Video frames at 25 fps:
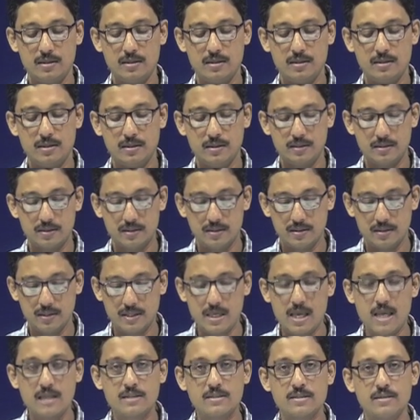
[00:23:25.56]
this
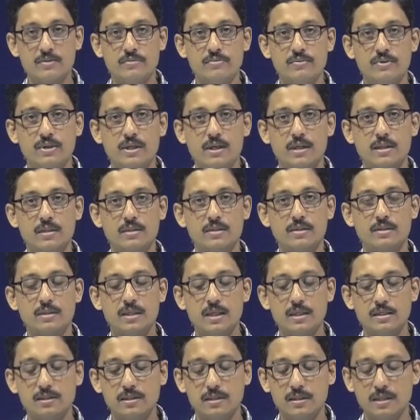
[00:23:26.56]
reaction field is
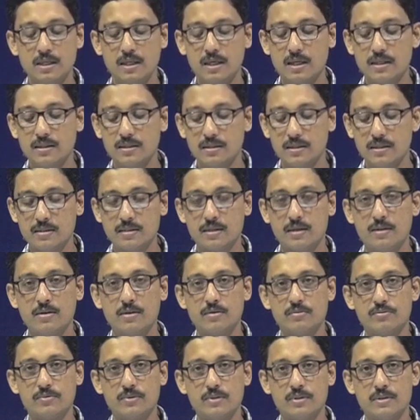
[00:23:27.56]
changing, and as a result
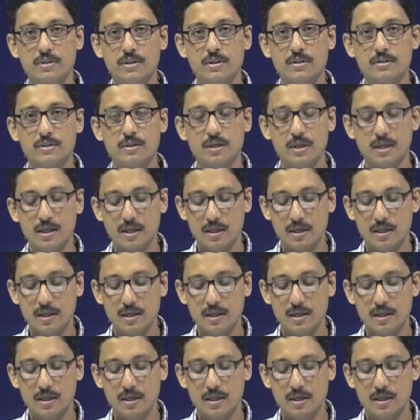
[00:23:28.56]
of which this